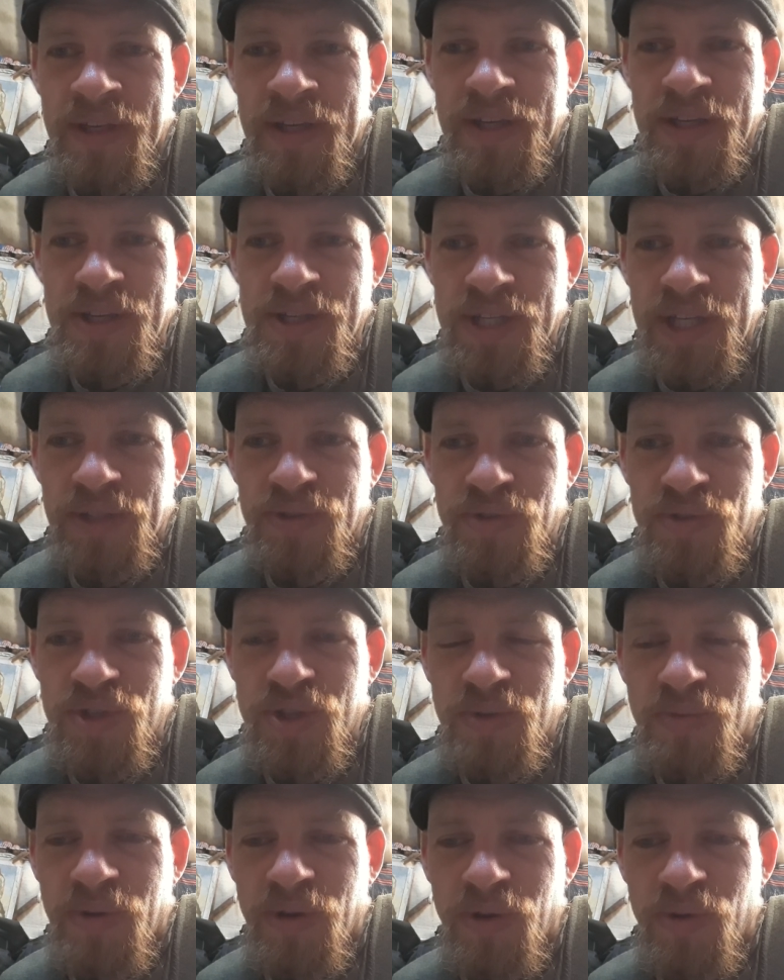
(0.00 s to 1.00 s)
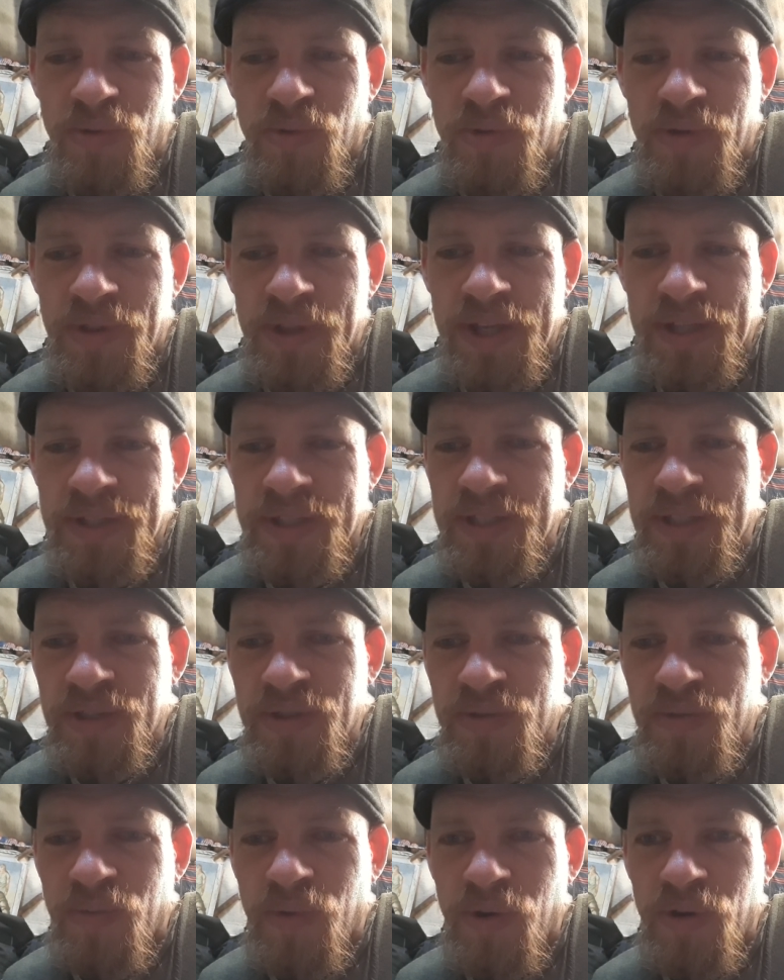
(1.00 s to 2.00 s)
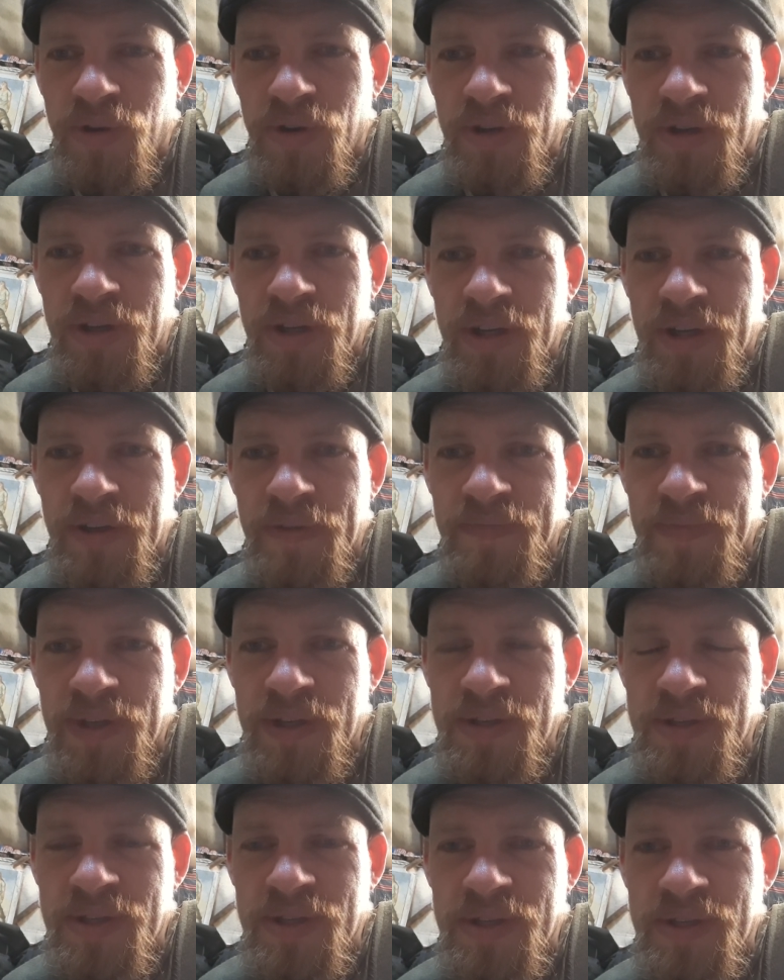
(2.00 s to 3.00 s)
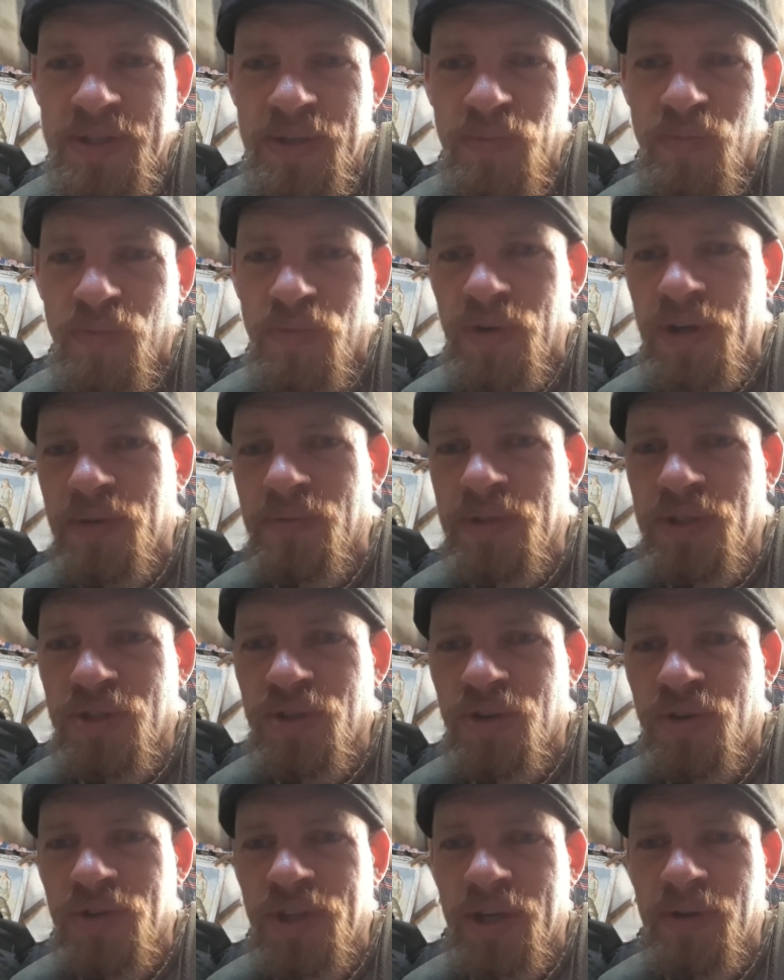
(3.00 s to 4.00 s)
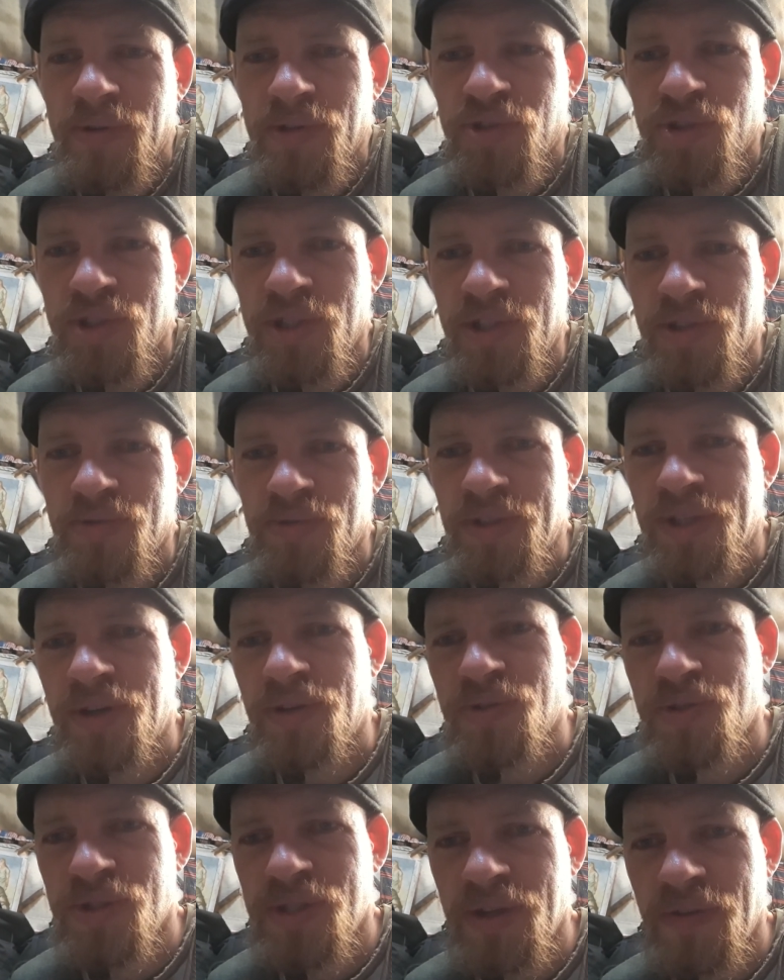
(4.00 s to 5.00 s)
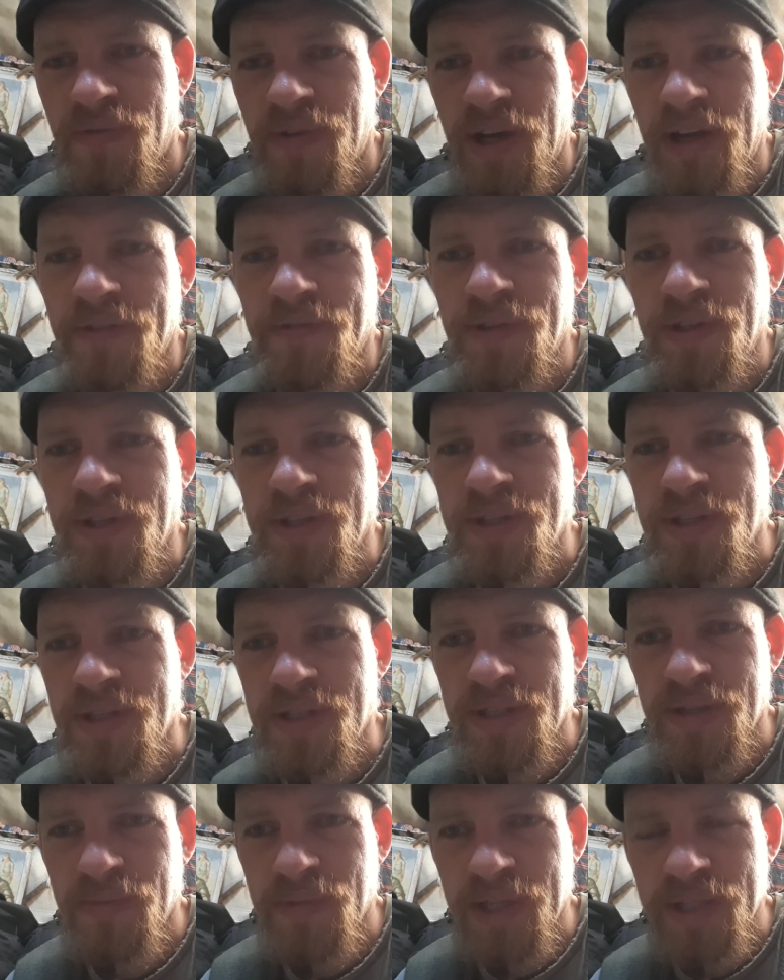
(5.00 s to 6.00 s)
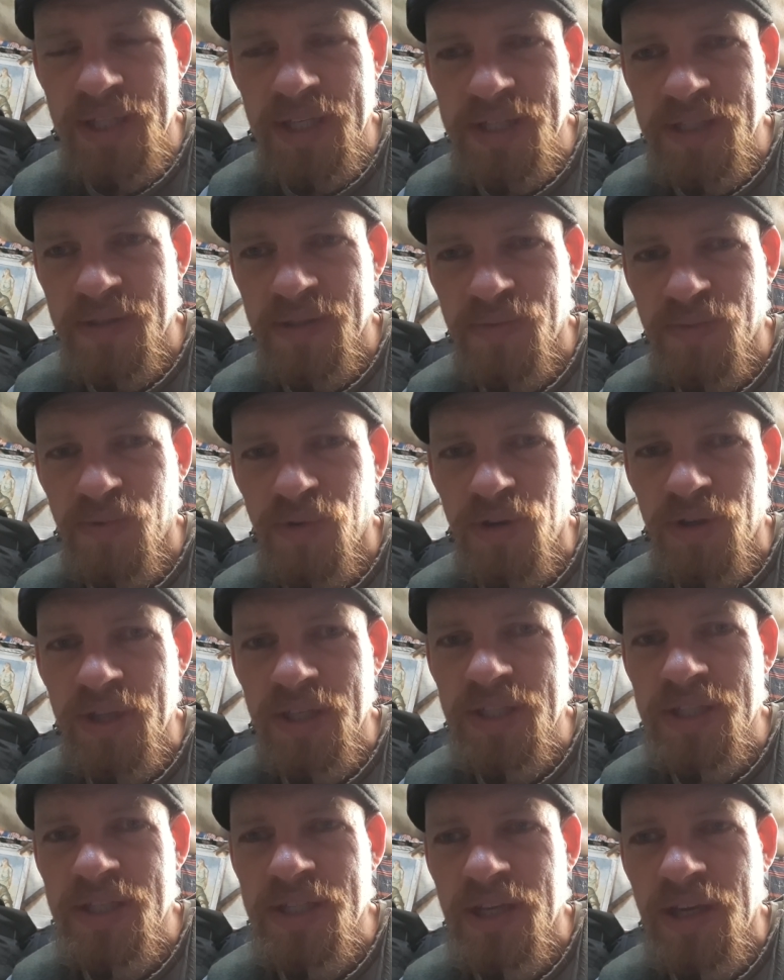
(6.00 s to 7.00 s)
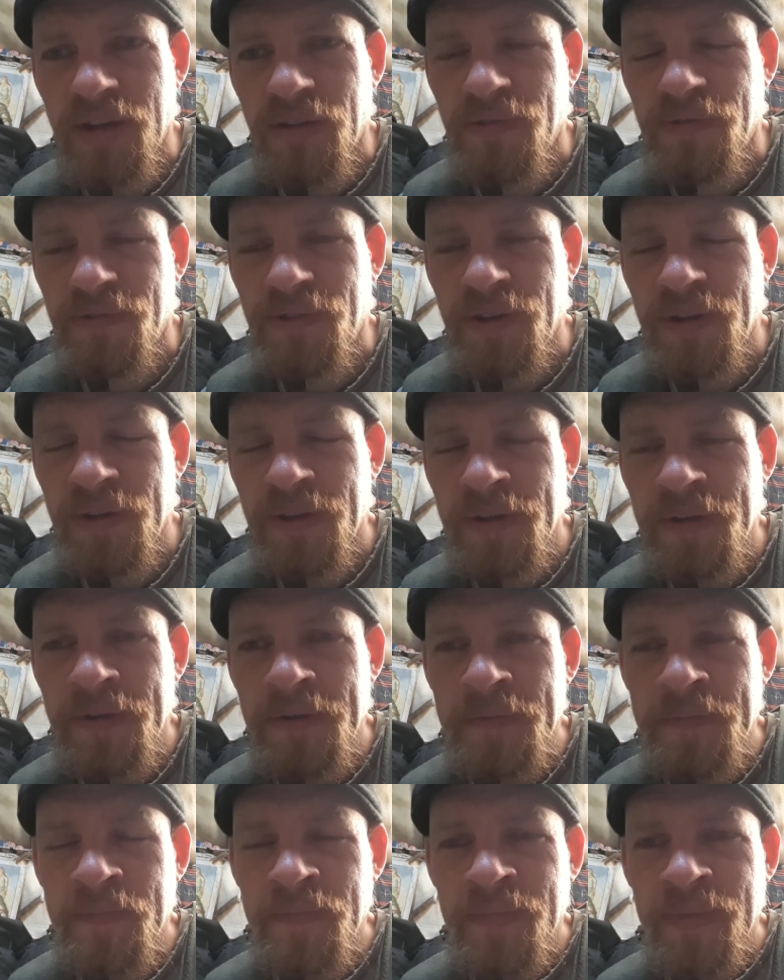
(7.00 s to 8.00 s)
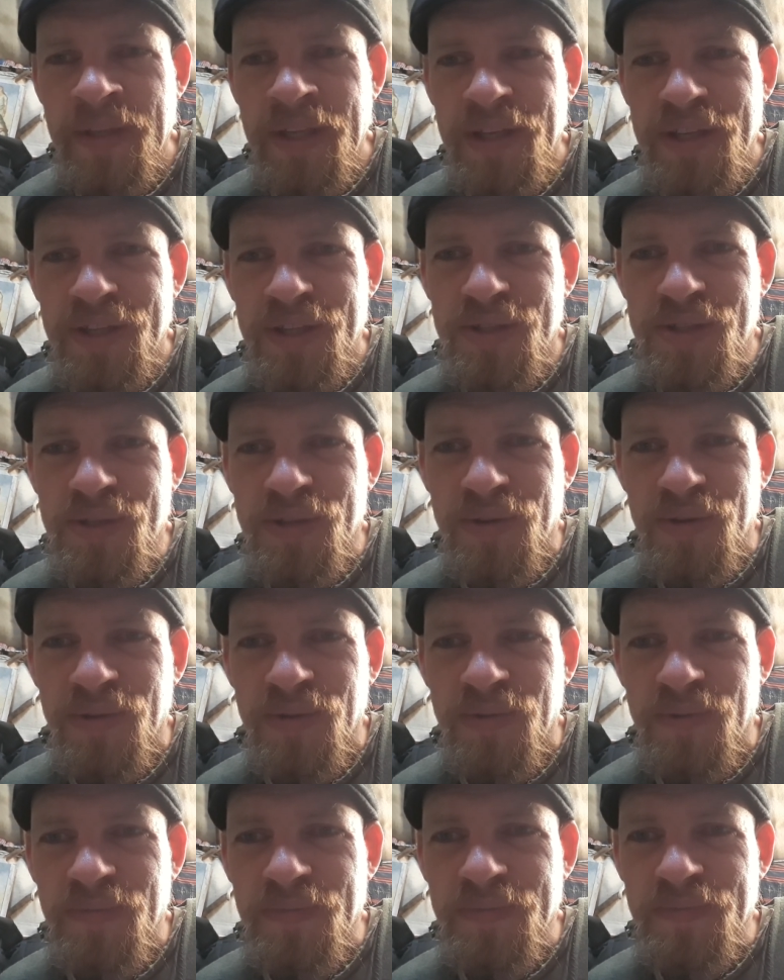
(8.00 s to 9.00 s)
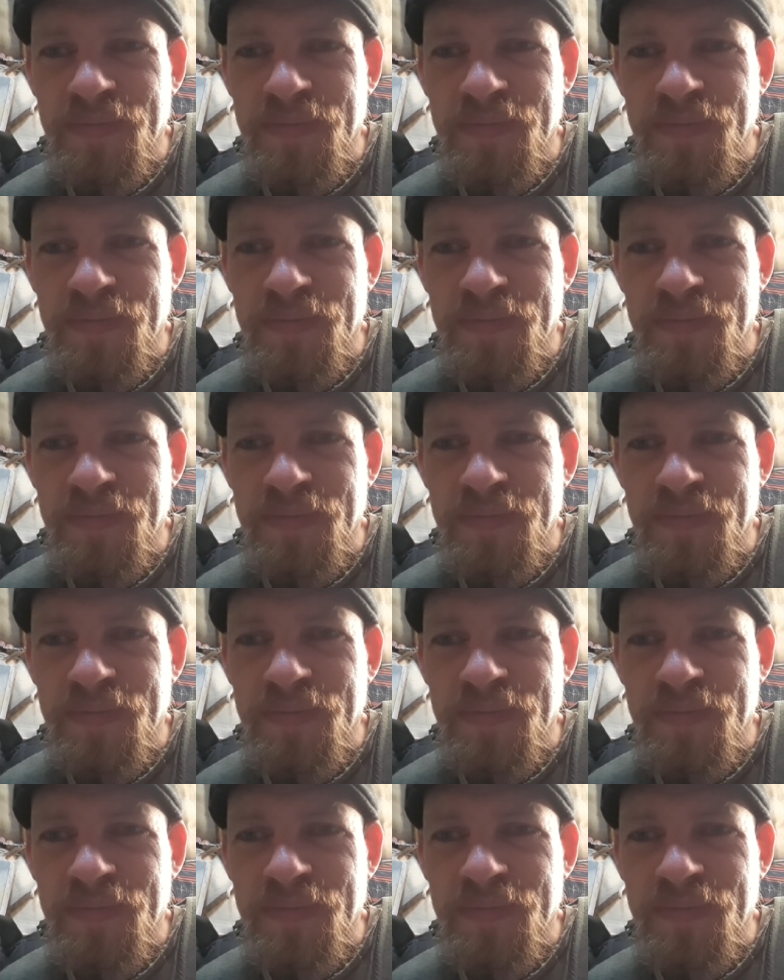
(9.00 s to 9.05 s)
a status quo that didn't work, a system where we taught our children how to survive in a system that doesn't work itself. So